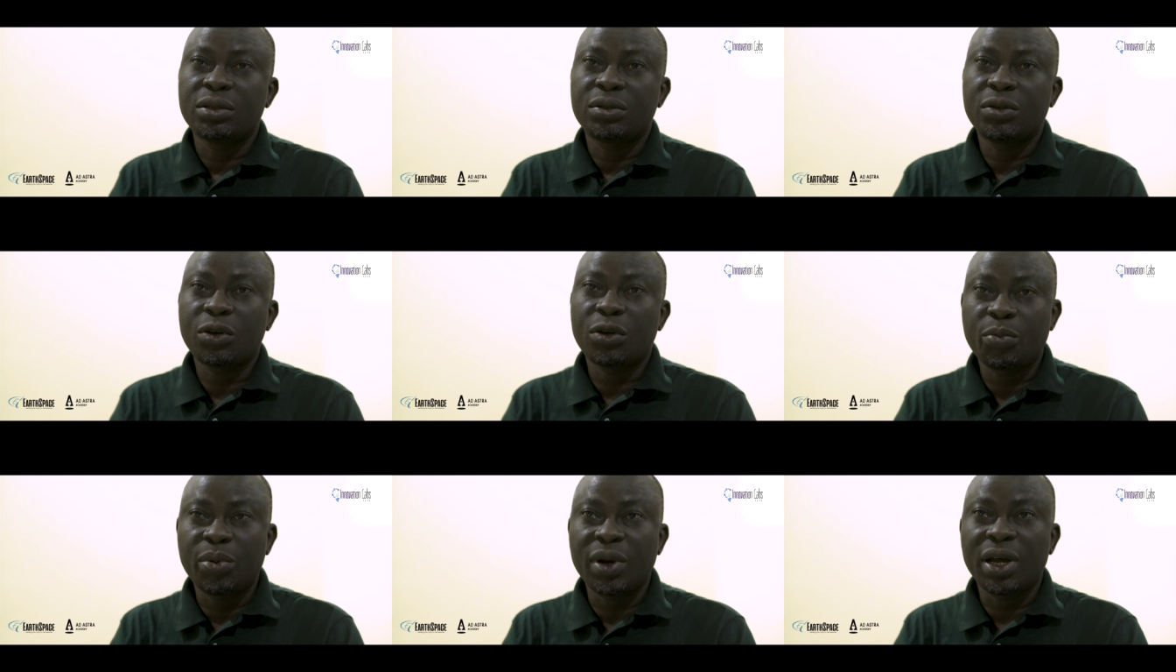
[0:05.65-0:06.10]

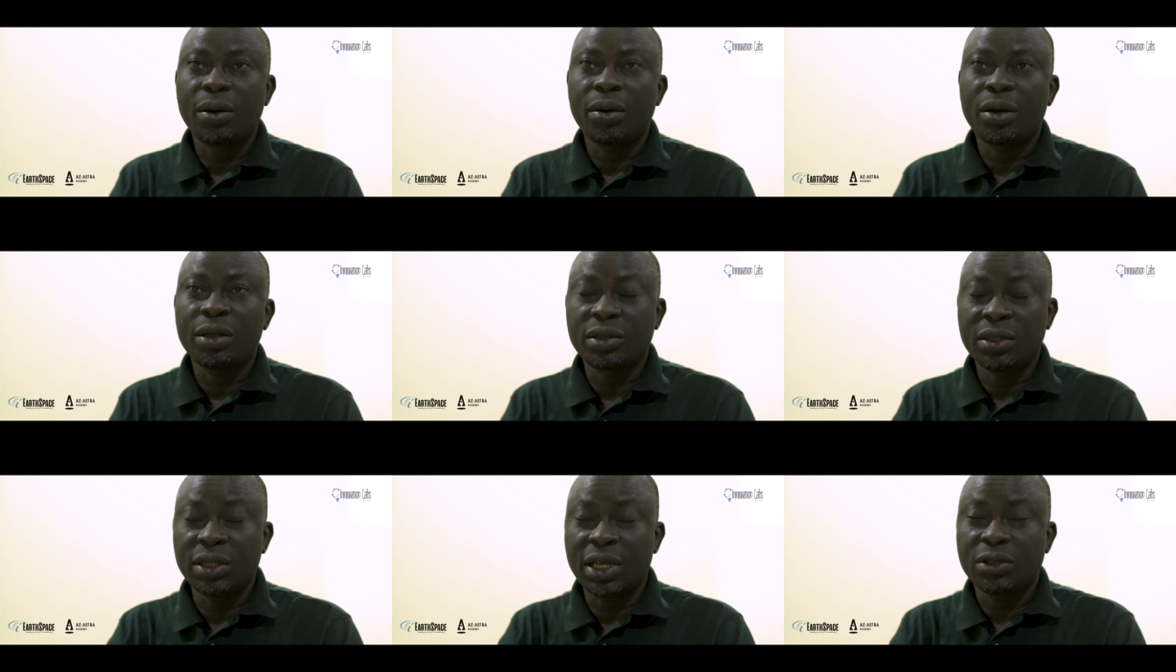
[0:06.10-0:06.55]

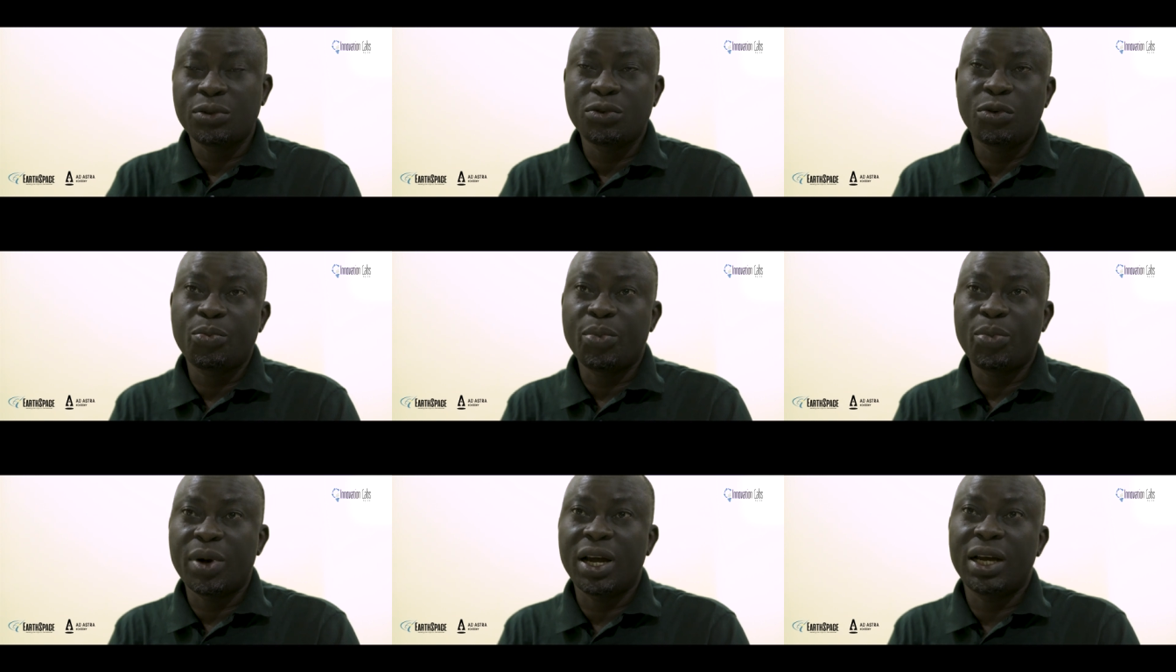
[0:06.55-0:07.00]

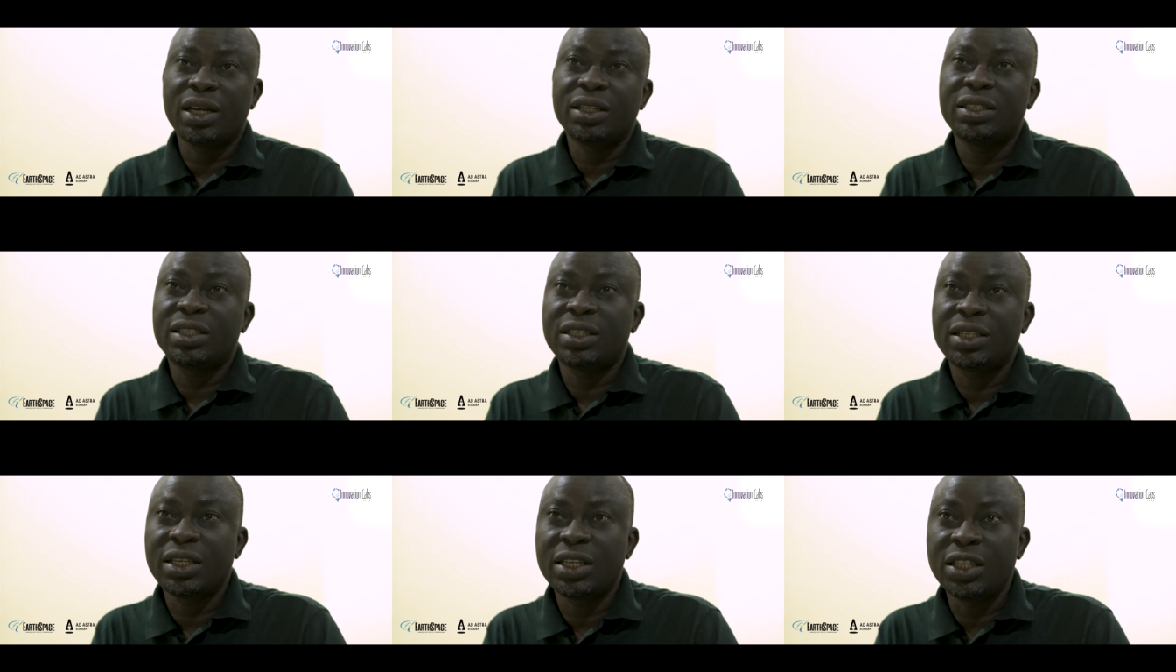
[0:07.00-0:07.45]
took
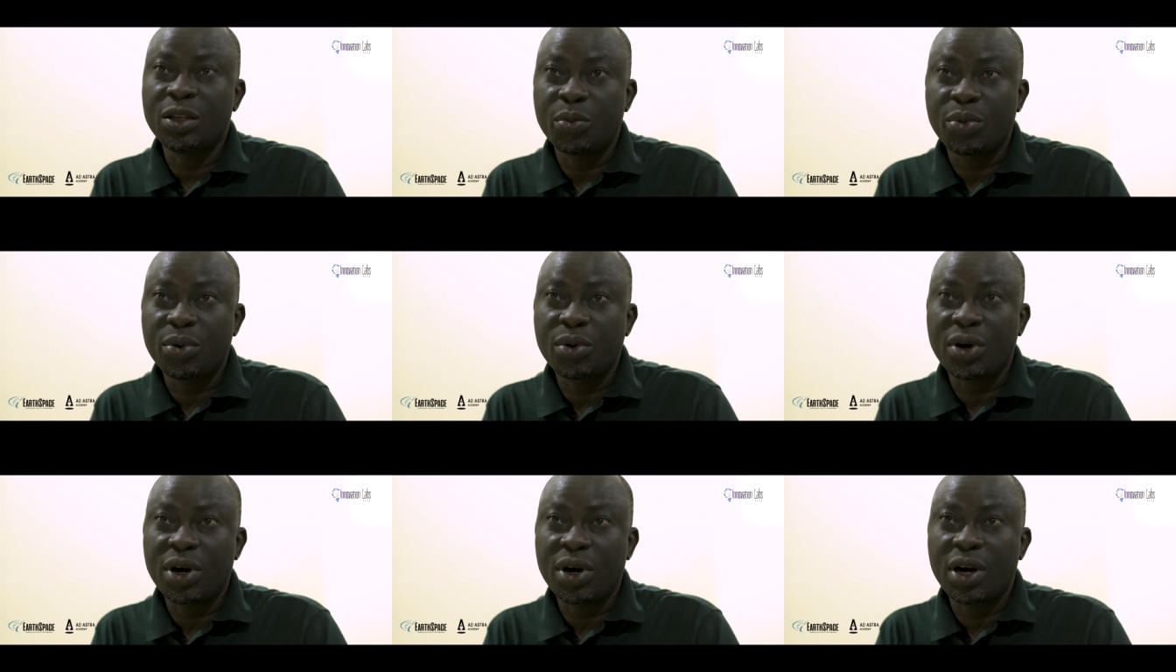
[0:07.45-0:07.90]
part in the
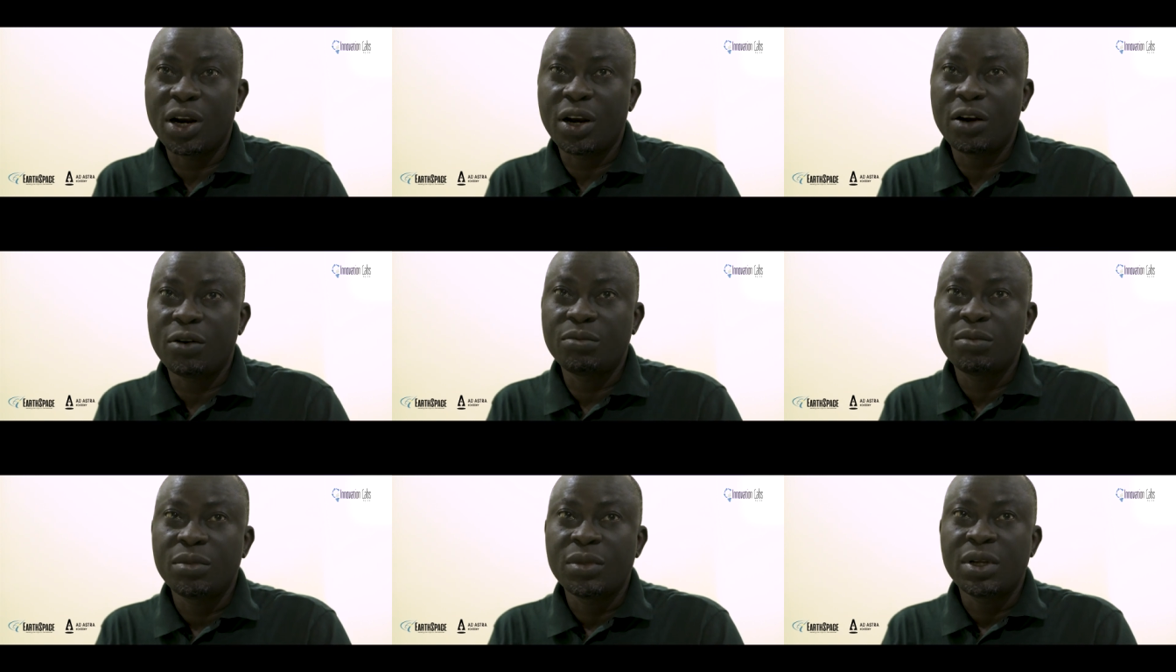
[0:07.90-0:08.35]

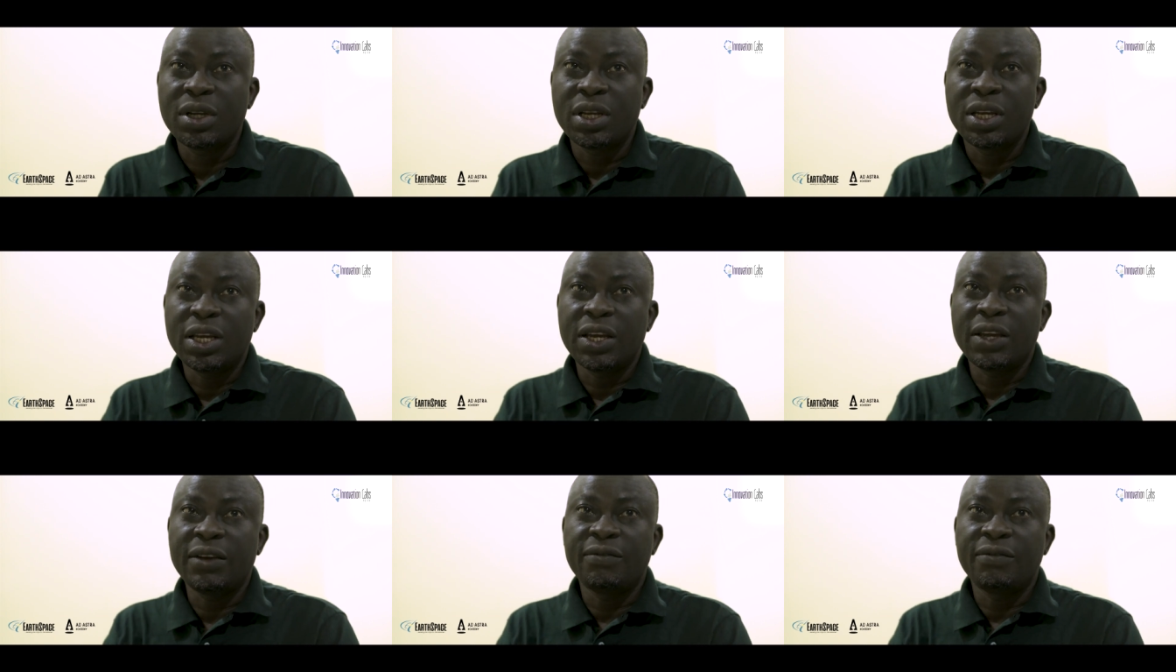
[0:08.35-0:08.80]
program
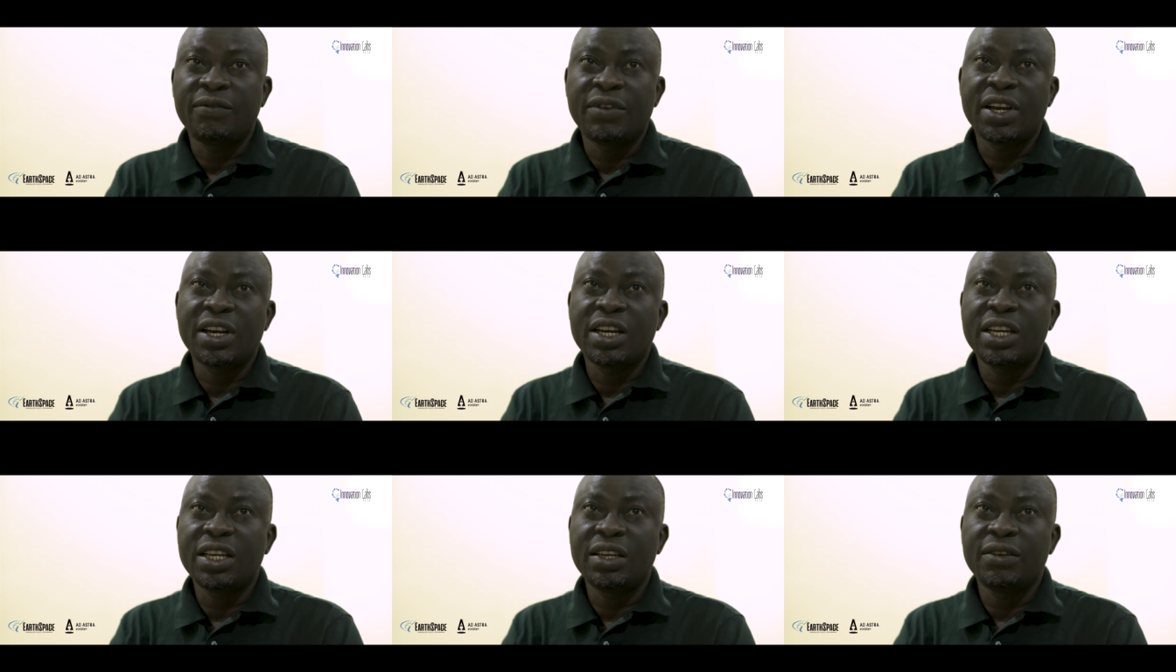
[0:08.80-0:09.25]
a
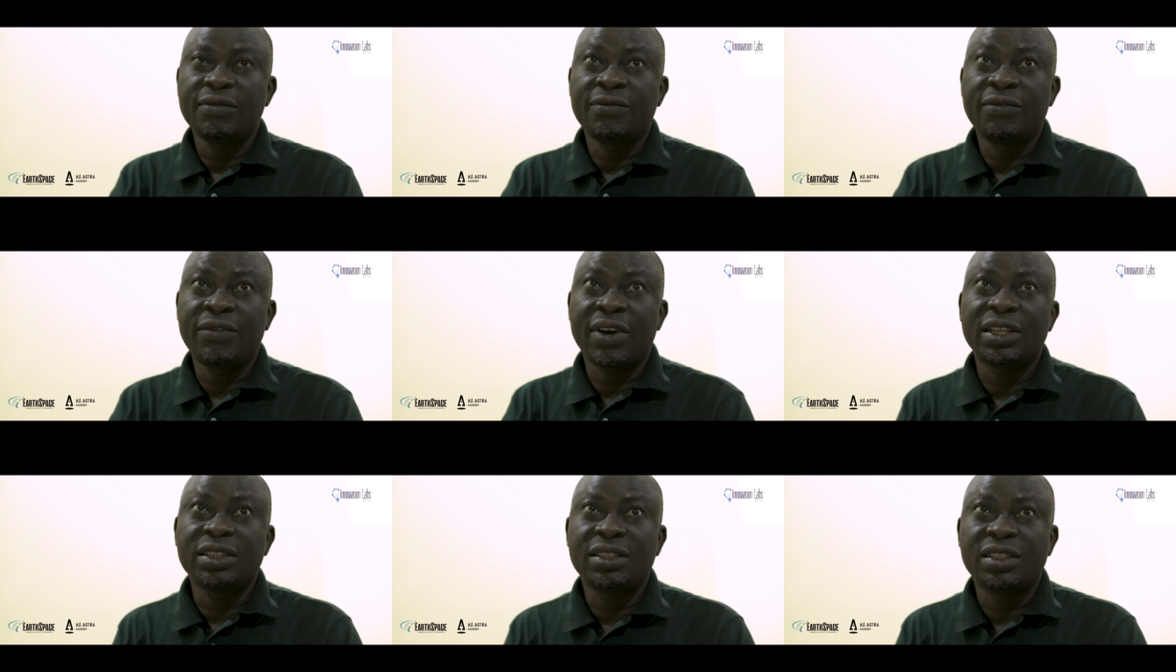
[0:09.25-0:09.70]
very
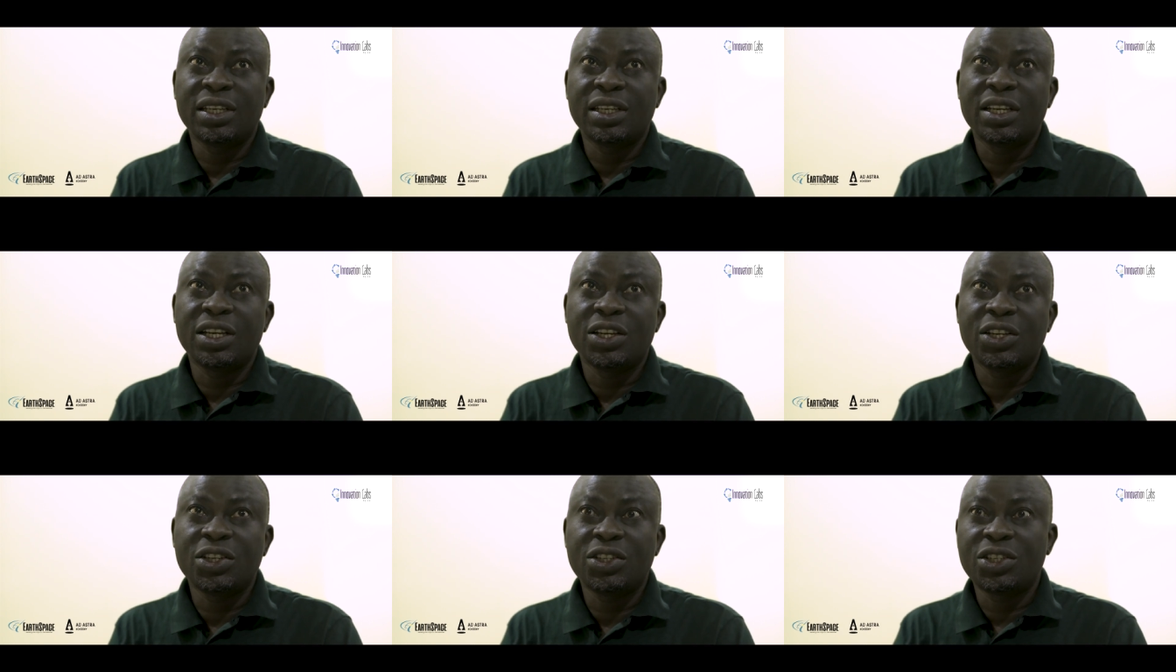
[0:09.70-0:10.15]

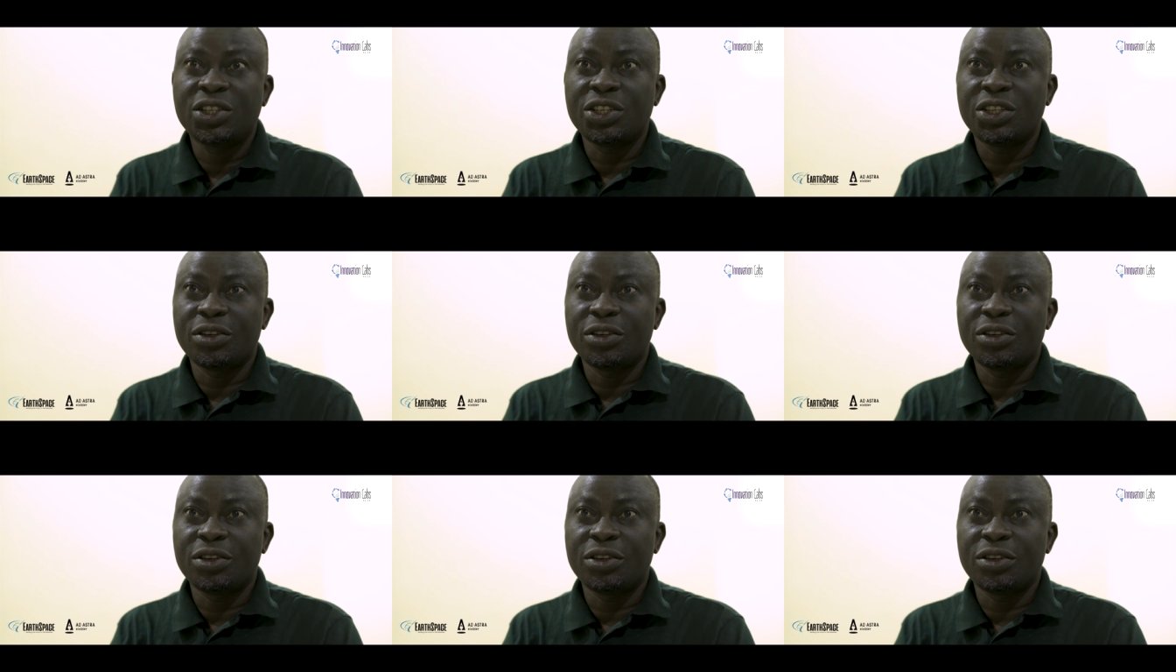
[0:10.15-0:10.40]
vantage,